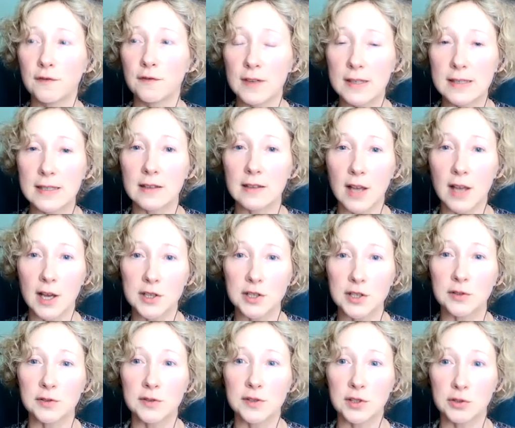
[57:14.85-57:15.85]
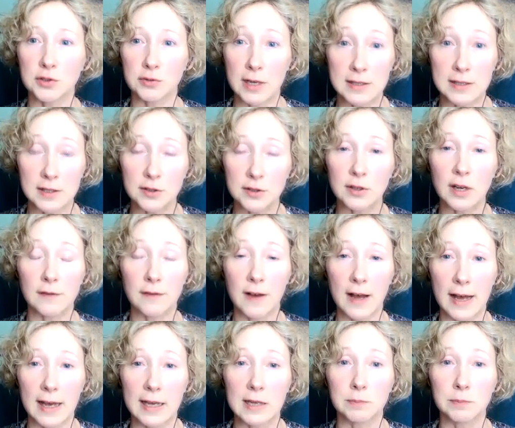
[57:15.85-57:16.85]
physiological stressor of
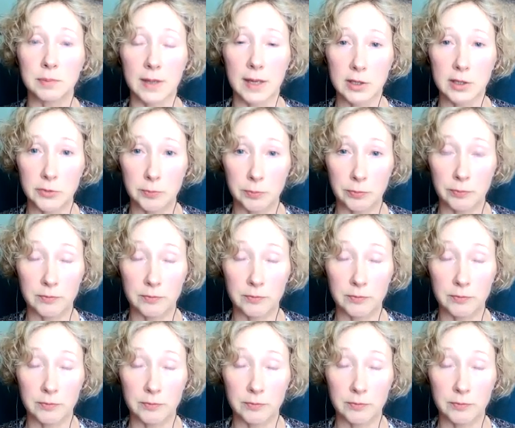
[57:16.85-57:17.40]
high blood